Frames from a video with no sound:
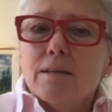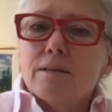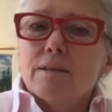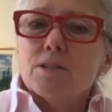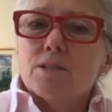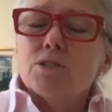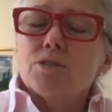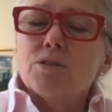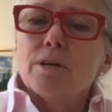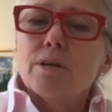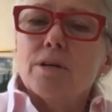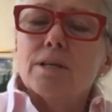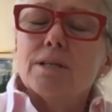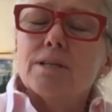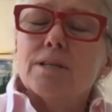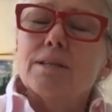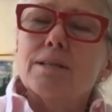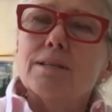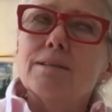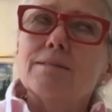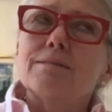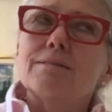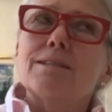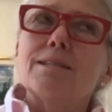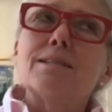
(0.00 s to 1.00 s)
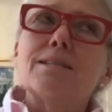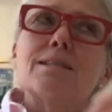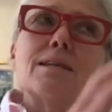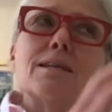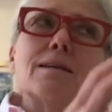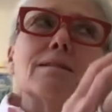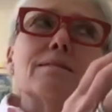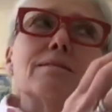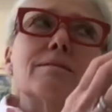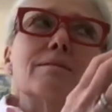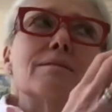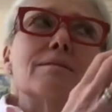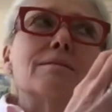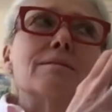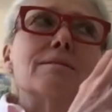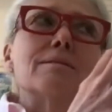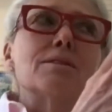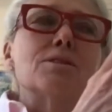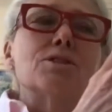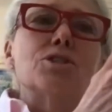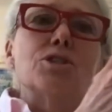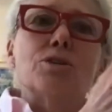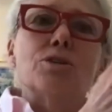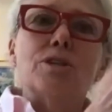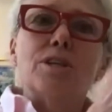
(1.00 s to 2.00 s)
the, the just the
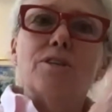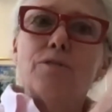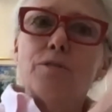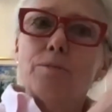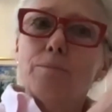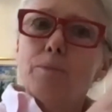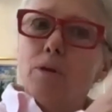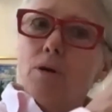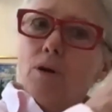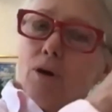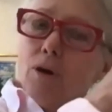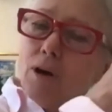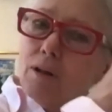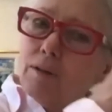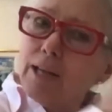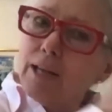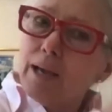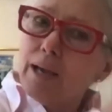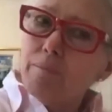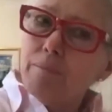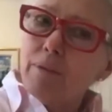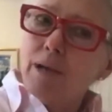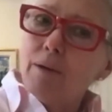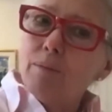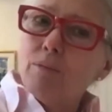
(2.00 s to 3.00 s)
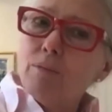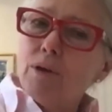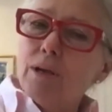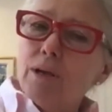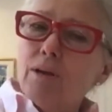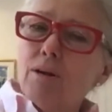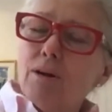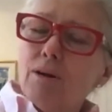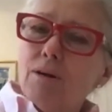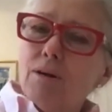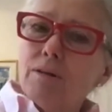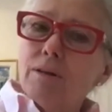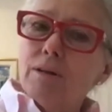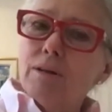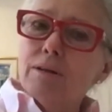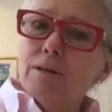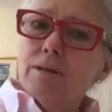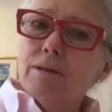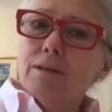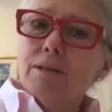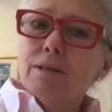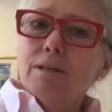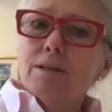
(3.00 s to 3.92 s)
the journey from all that memory, all the